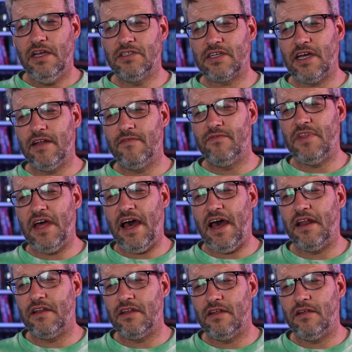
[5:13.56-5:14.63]
kind of
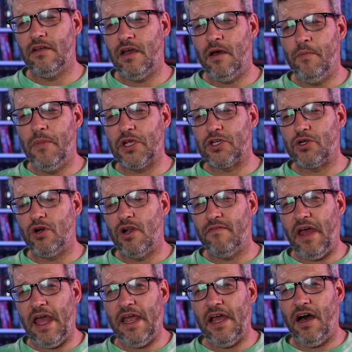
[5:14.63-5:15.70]
that a mixture of
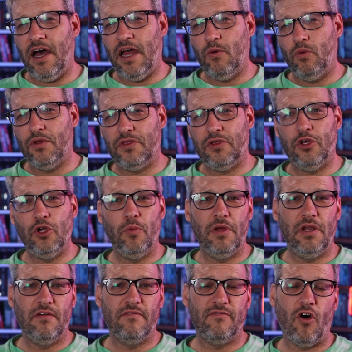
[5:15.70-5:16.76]
AI with
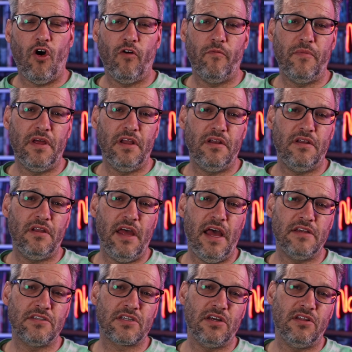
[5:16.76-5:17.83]
human involvement
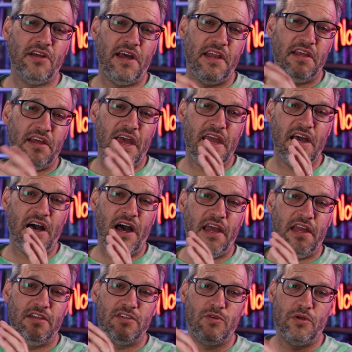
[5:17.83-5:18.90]
escalating
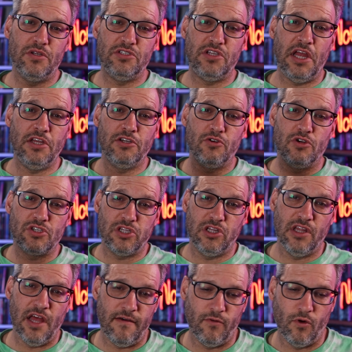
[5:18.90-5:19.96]
AI to a dangerous
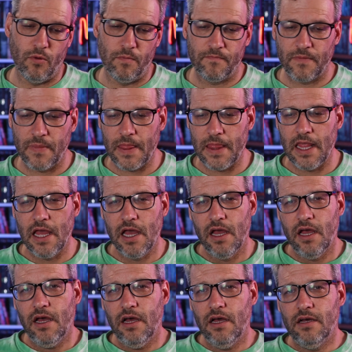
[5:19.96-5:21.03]
level.
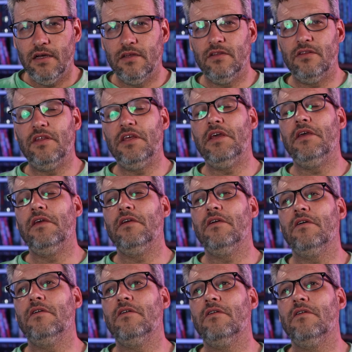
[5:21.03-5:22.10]

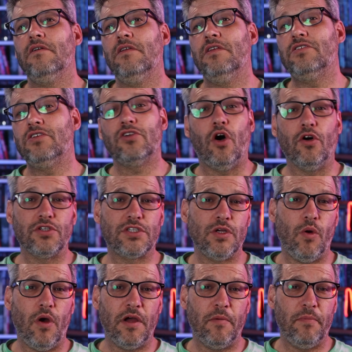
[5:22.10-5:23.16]
This is
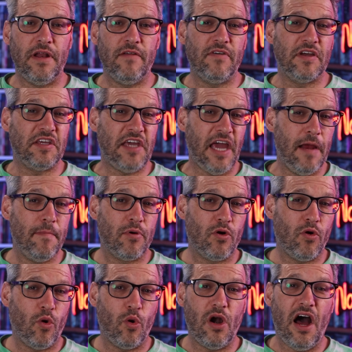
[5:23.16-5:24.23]
also a bit of a
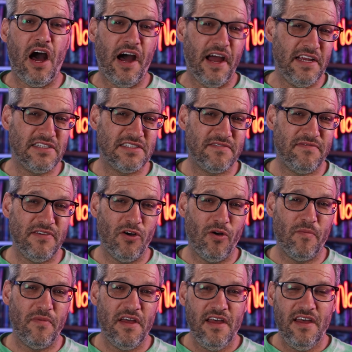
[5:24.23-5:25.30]
caper or a heist film